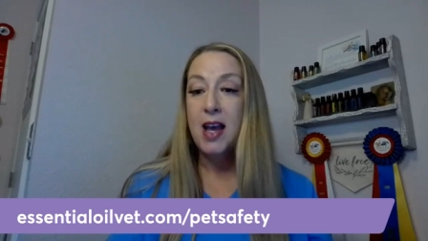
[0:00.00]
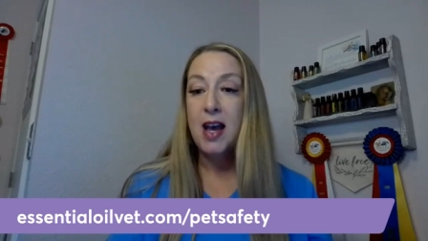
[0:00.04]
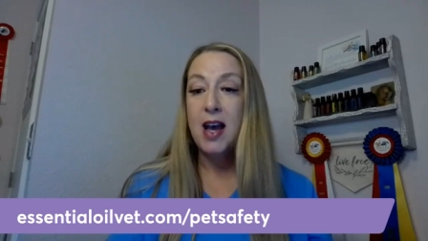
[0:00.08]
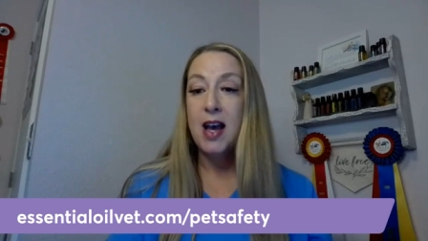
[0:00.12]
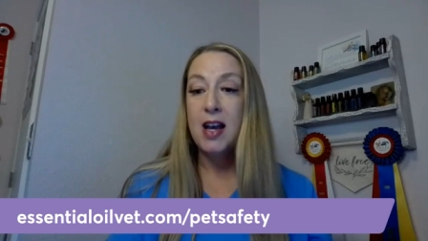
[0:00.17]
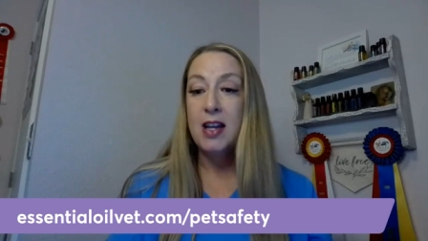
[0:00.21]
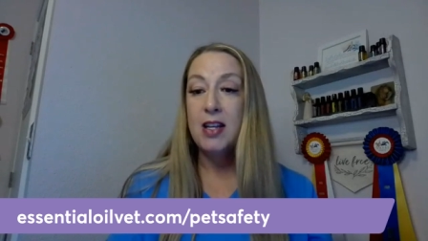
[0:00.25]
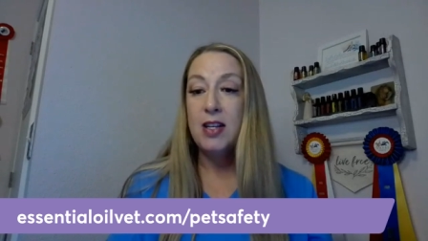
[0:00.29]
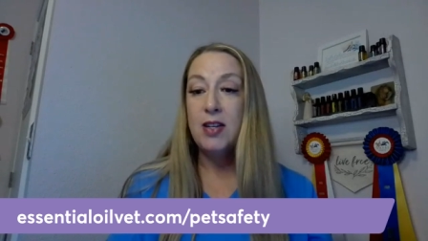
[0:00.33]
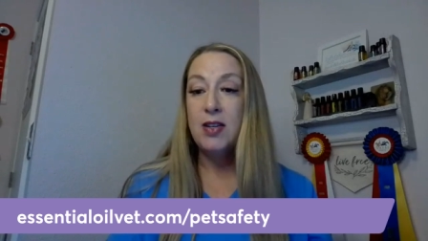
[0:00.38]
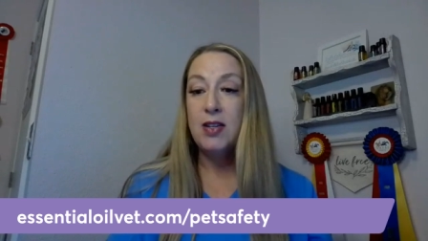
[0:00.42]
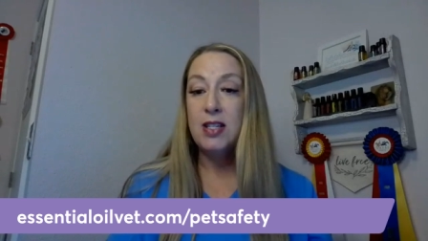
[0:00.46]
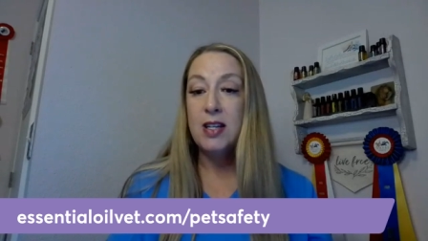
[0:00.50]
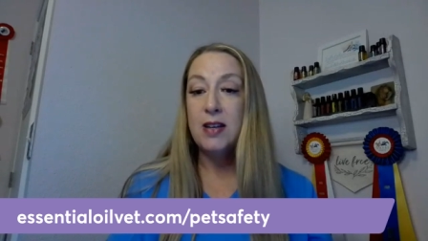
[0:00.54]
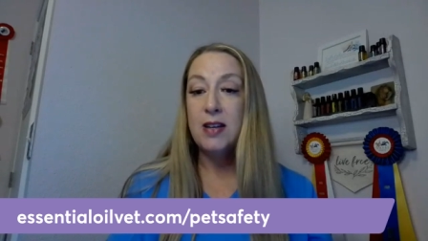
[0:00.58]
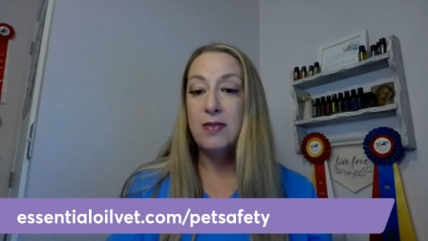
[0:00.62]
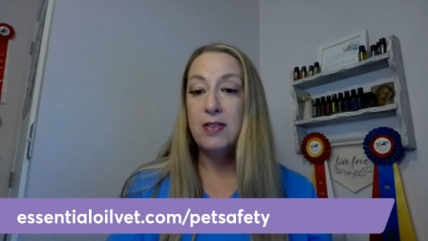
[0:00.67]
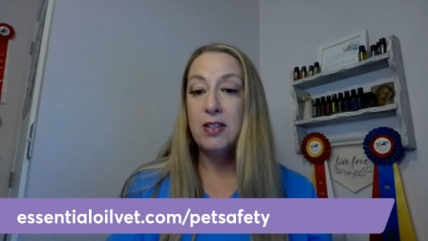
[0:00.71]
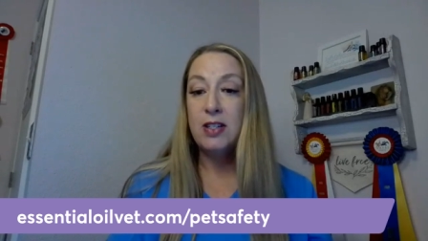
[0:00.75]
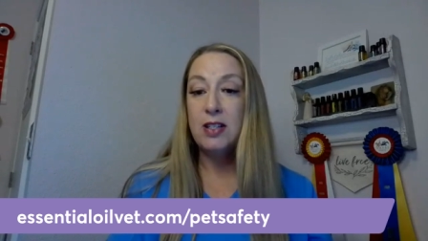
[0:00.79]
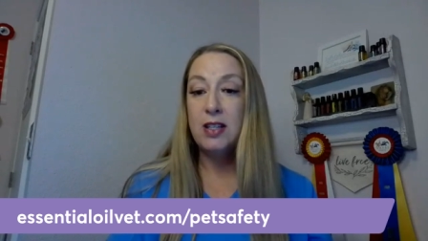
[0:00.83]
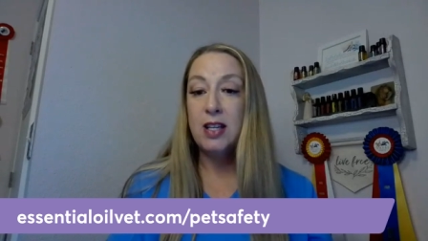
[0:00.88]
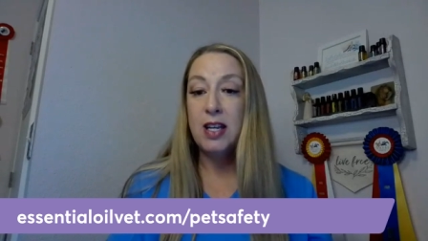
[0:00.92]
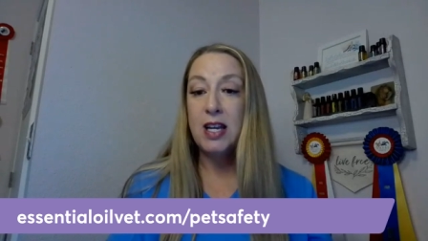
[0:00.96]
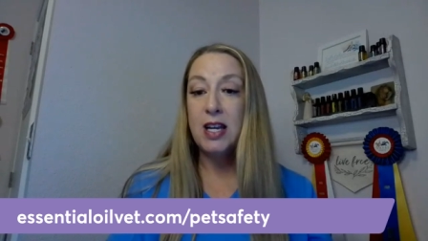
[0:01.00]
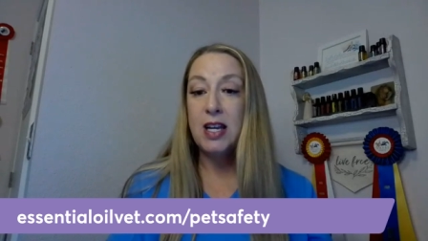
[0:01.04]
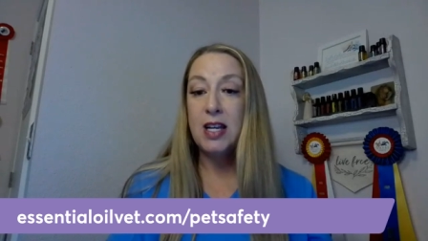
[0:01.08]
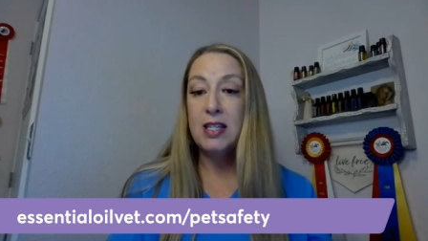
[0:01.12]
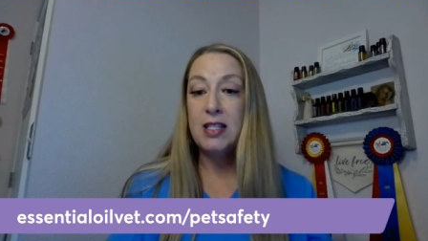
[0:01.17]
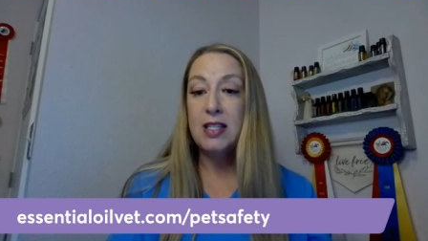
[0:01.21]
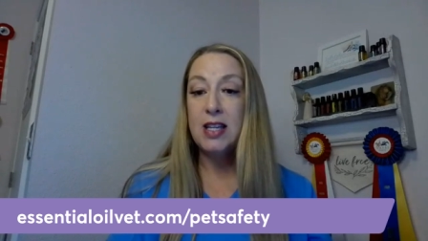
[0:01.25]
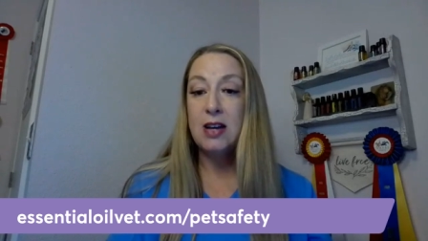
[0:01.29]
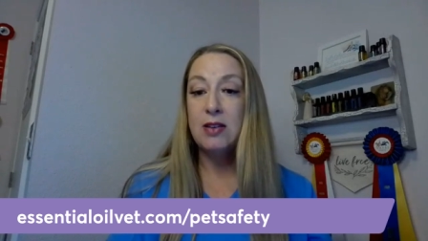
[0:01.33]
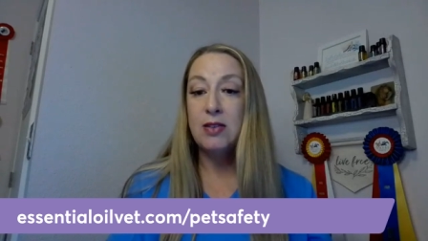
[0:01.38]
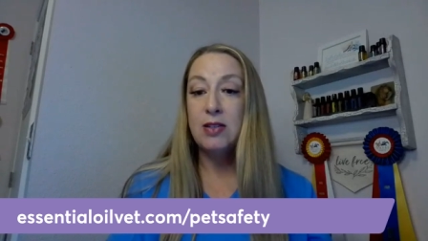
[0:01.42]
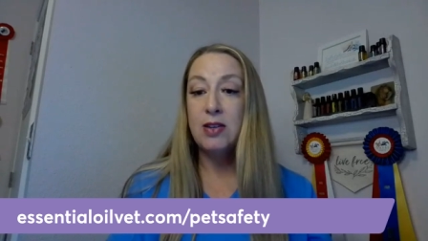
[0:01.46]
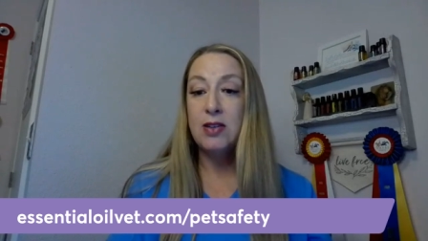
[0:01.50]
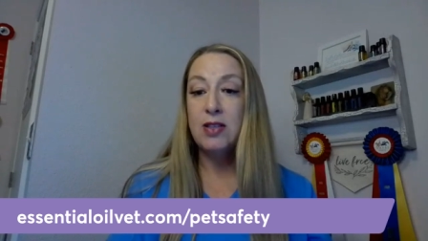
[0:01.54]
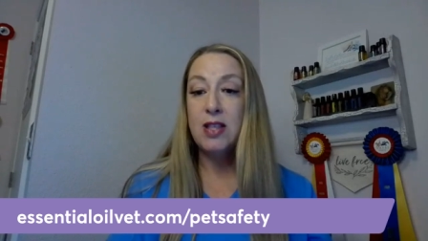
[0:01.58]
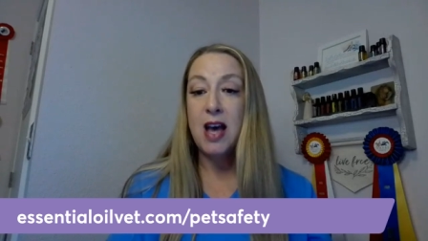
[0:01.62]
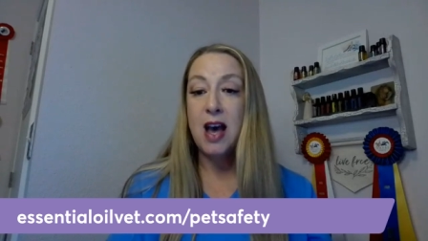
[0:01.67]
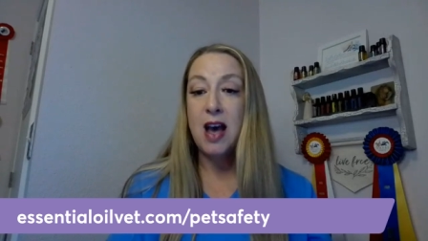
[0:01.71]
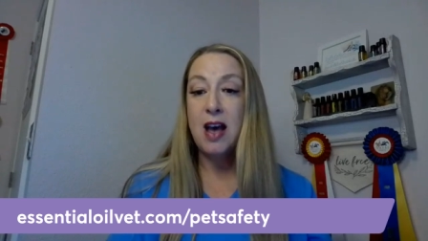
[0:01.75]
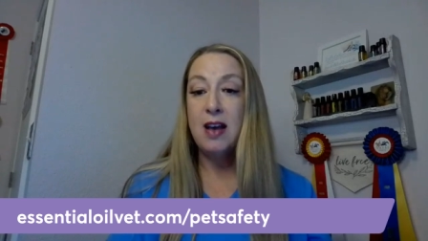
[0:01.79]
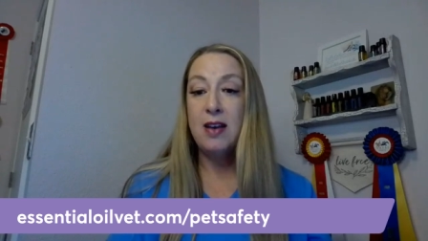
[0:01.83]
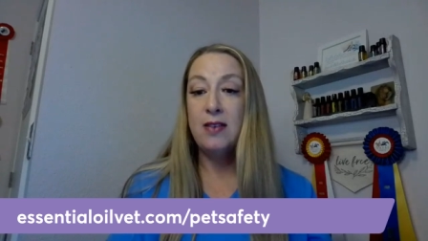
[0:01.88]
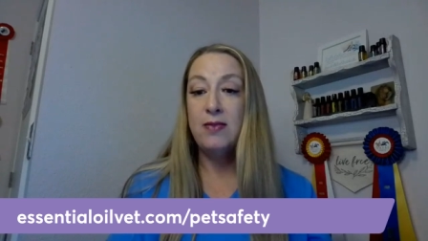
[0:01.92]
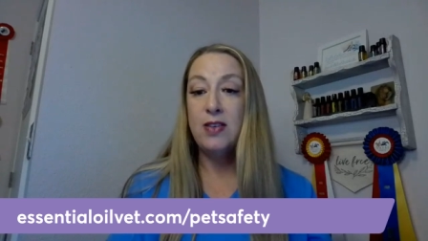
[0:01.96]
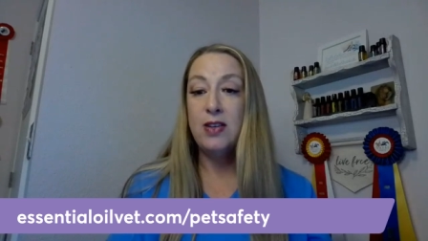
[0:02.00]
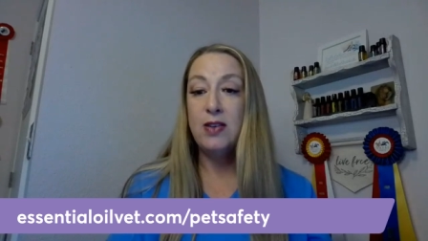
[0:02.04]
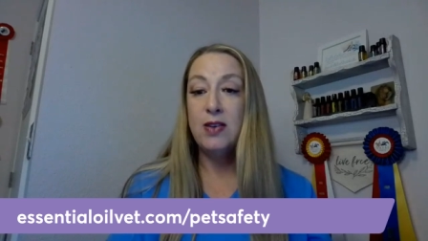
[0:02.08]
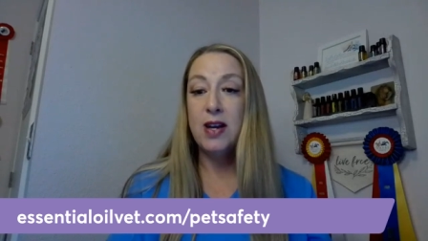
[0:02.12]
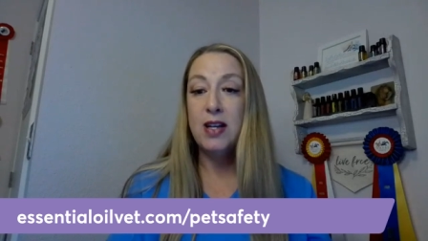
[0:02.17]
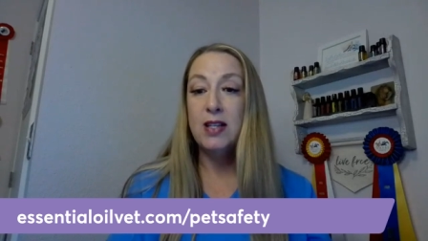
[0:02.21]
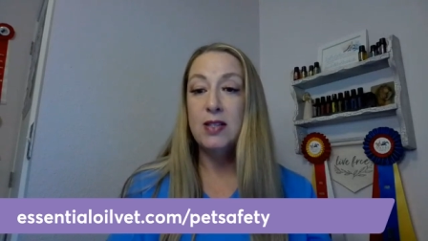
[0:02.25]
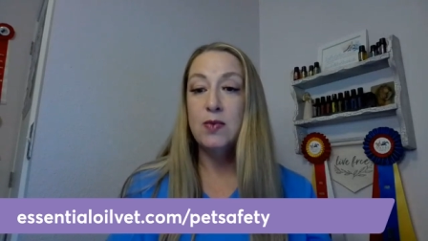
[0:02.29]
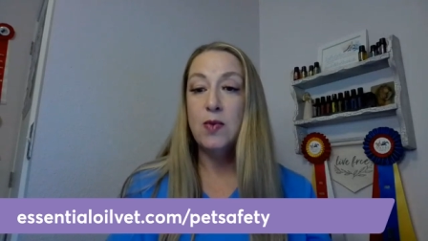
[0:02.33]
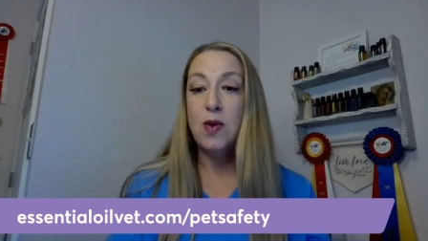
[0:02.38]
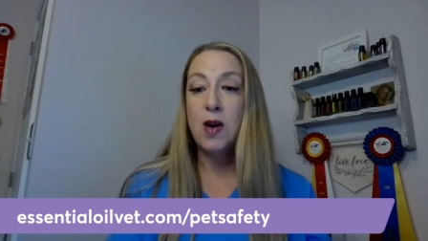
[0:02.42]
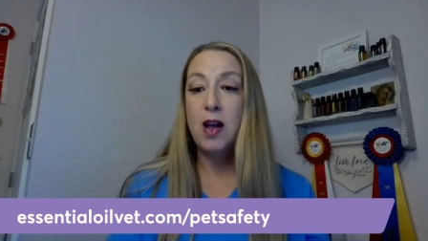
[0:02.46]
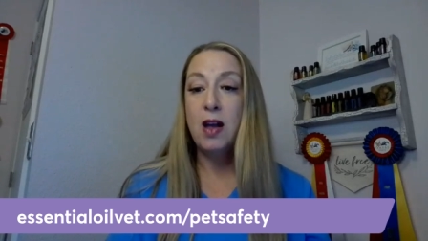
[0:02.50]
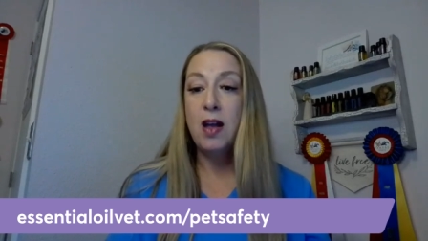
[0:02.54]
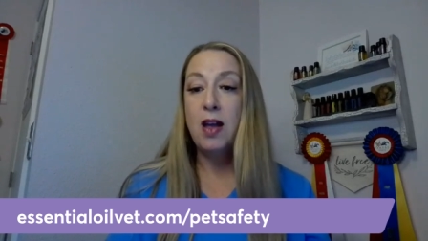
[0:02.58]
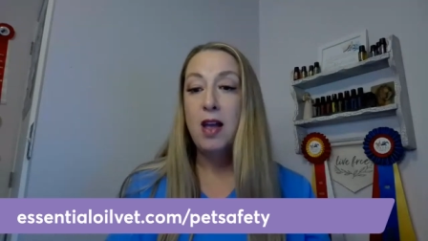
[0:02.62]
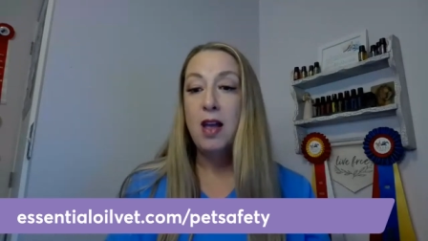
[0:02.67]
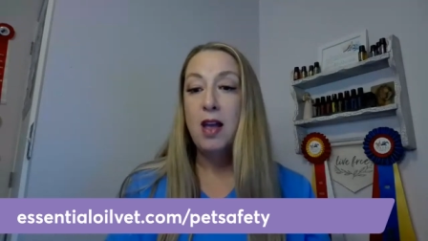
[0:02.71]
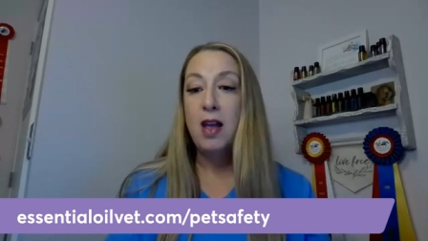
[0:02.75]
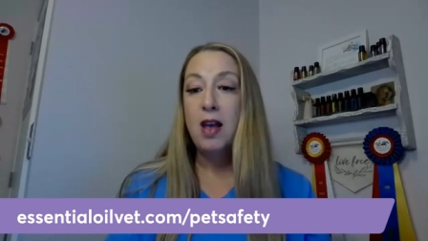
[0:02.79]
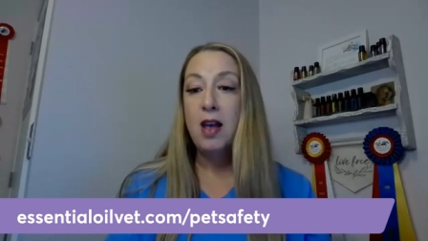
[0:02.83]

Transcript: Uh, you can definitely download that if you guys want.